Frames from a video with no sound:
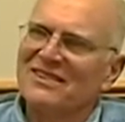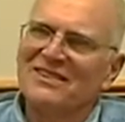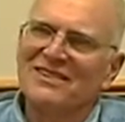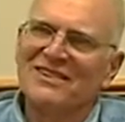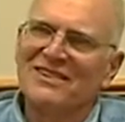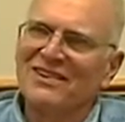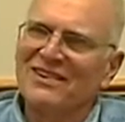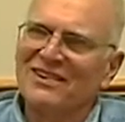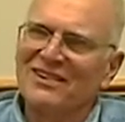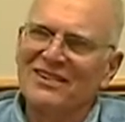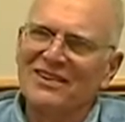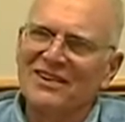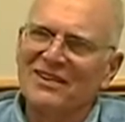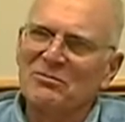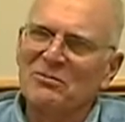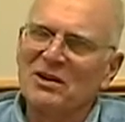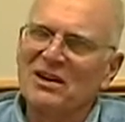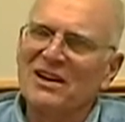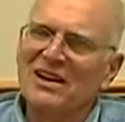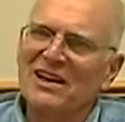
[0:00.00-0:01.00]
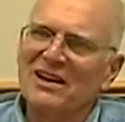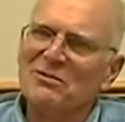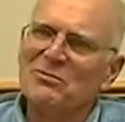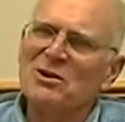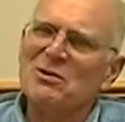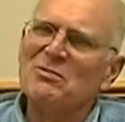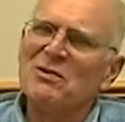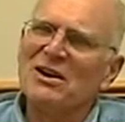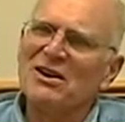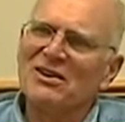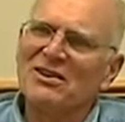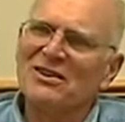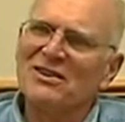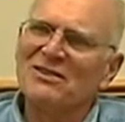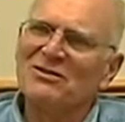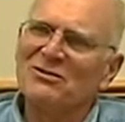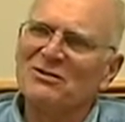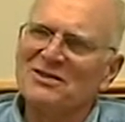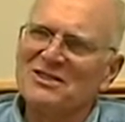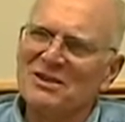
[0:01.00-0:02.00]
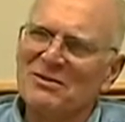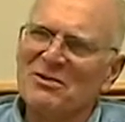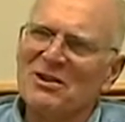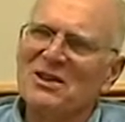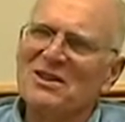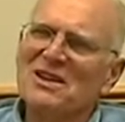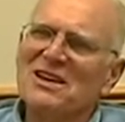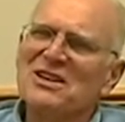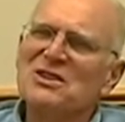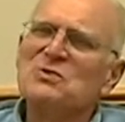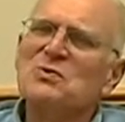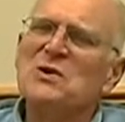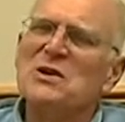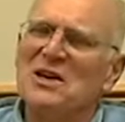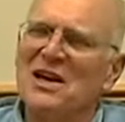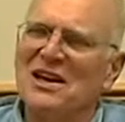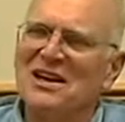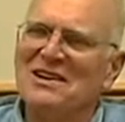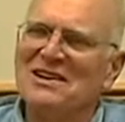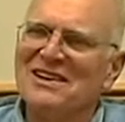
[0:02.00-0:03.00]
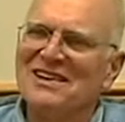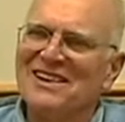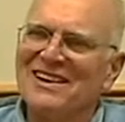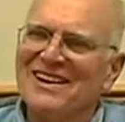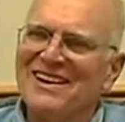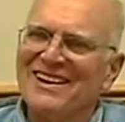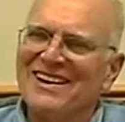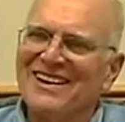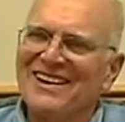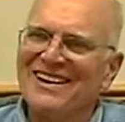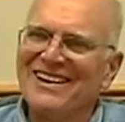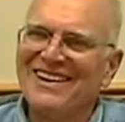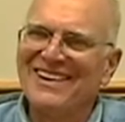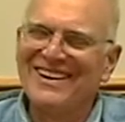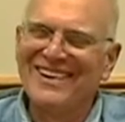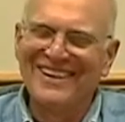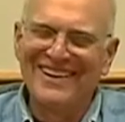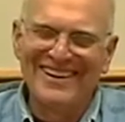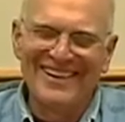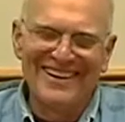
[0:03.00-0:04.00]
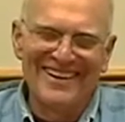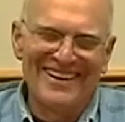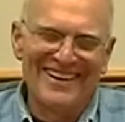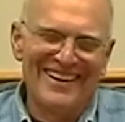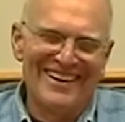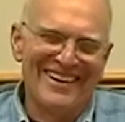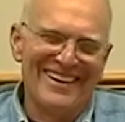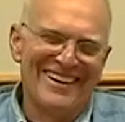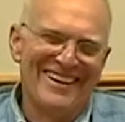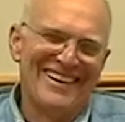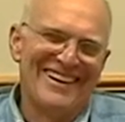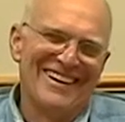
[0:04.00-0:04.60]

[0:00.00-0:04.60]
No, but it had to be better than some of the things we ate. Really? Tell me about that.